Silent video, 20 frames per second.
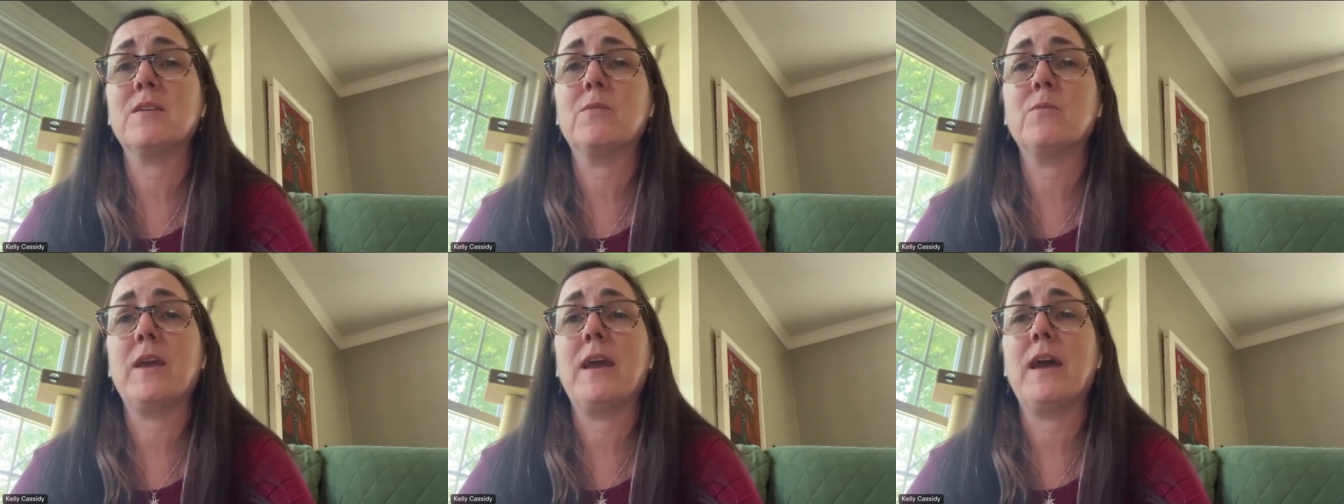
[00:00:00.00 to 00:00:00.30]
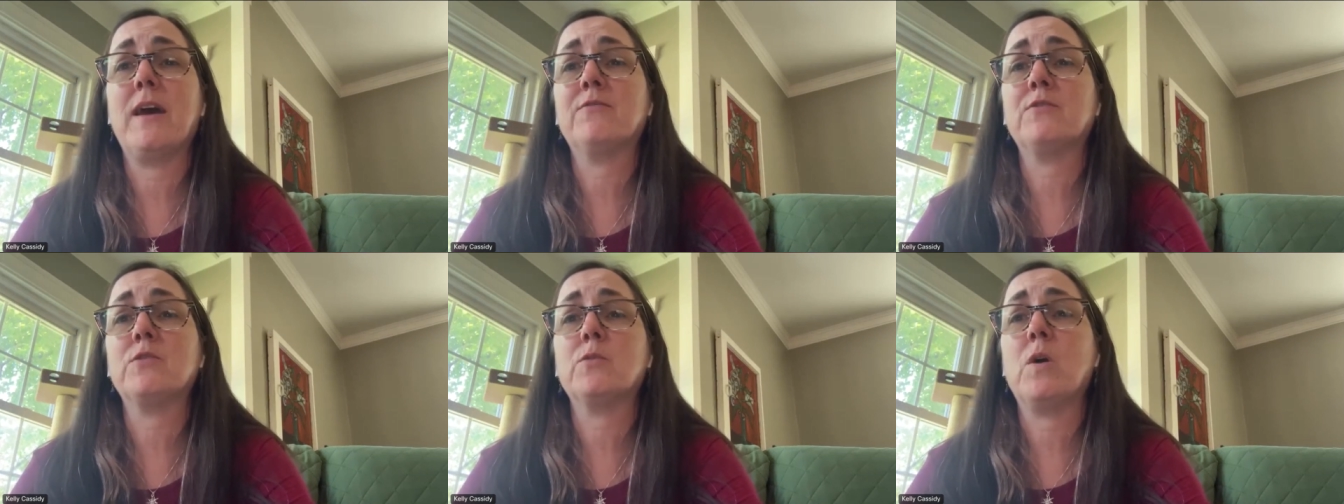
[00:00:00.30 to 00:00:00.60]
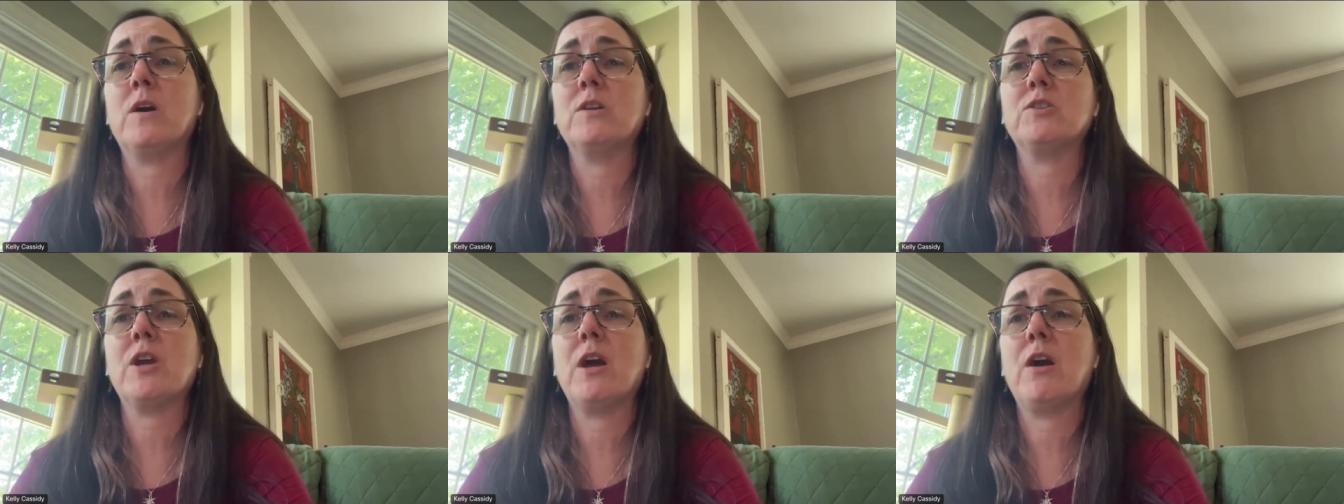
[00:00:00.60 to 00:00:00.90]
that we have to
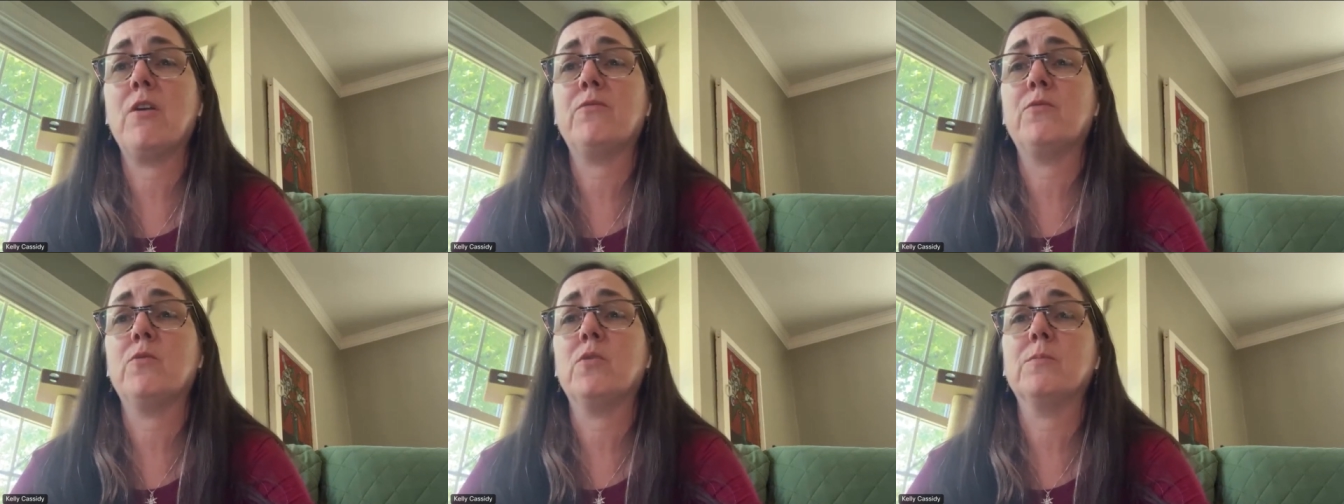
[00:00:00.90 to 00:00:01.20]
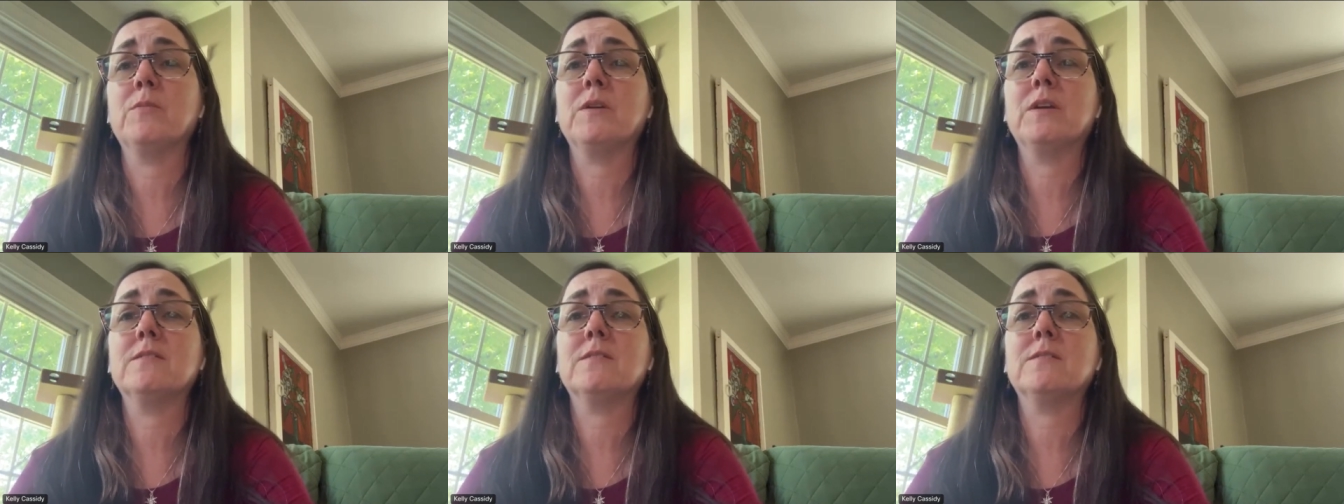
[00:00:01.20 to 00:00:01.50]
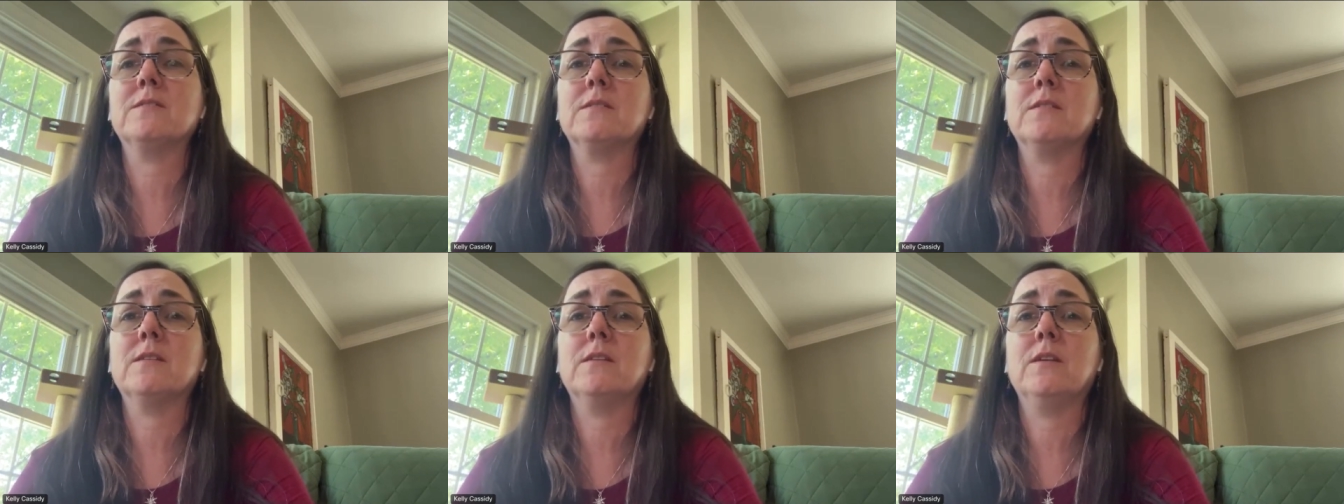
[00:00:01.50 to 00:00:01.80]
watch out for,
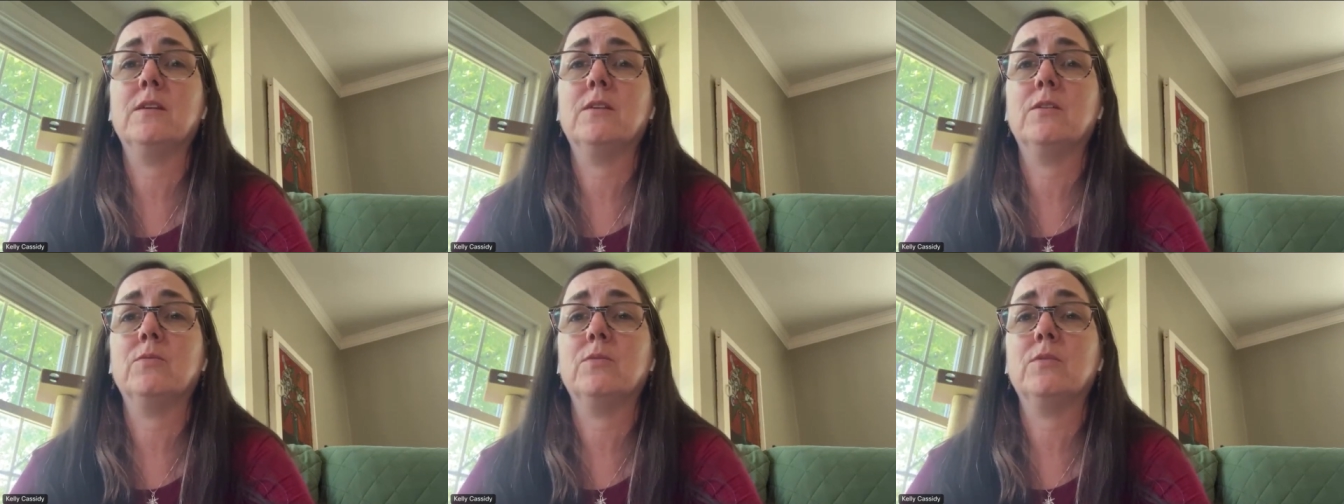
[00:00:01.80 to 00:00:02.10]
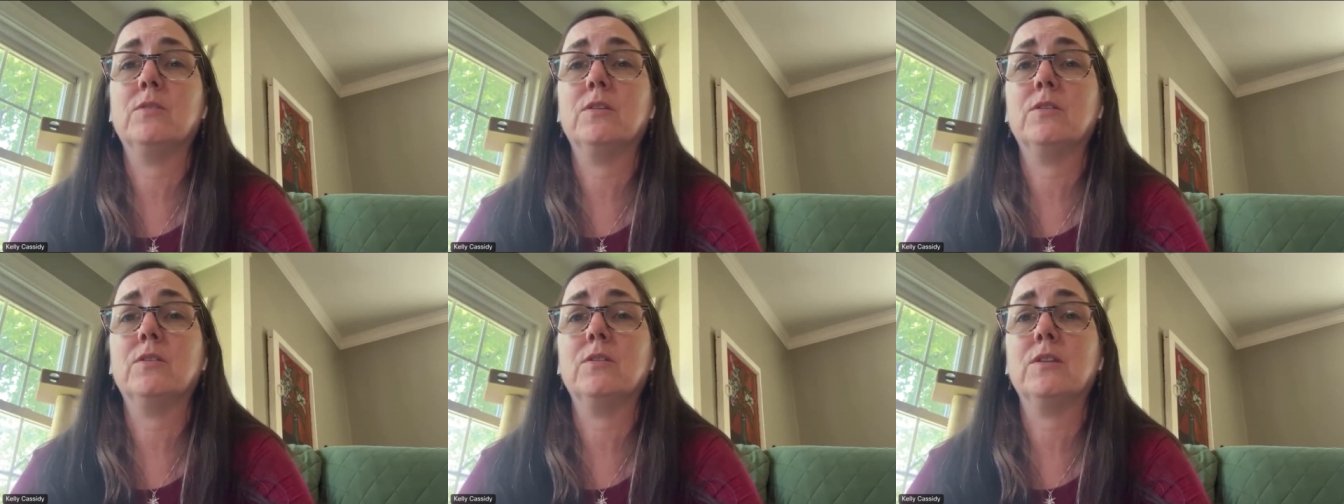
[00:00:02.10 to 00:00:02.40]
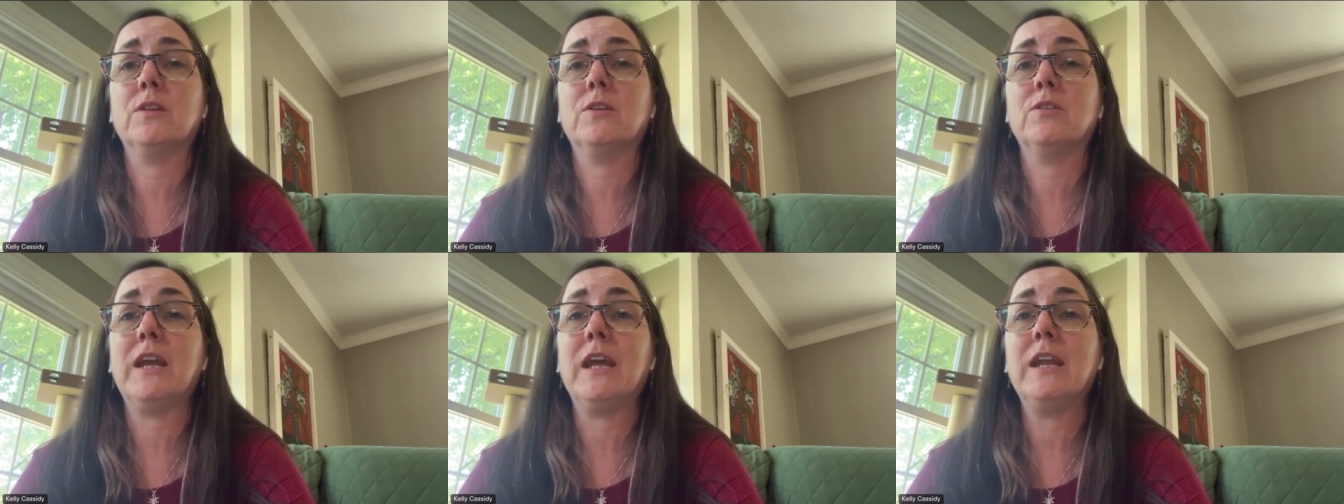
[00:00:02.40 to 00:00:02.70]
because
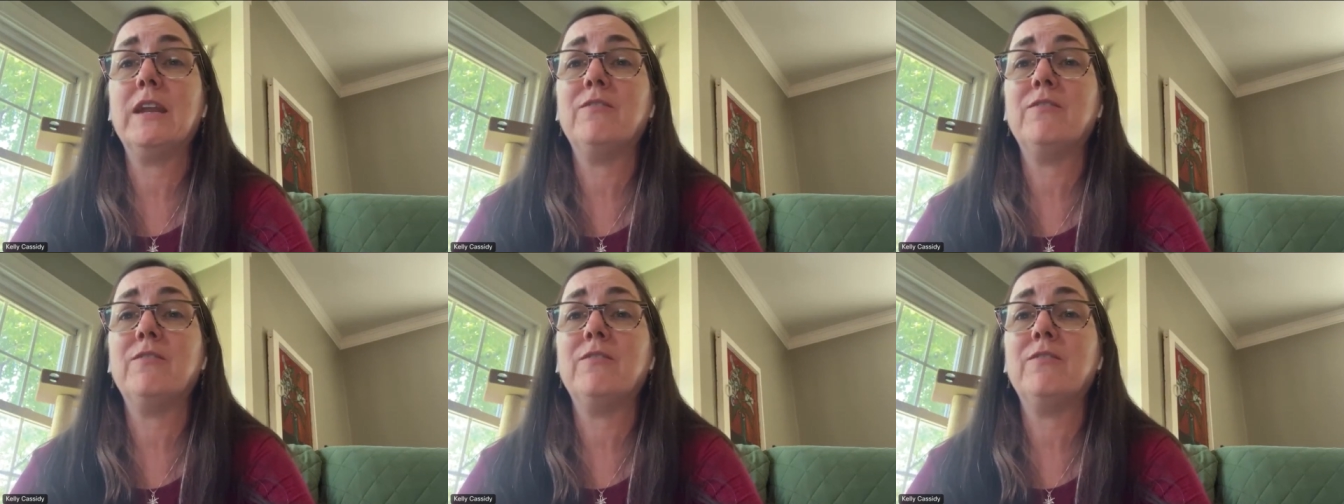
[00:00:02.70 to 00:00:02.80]
they're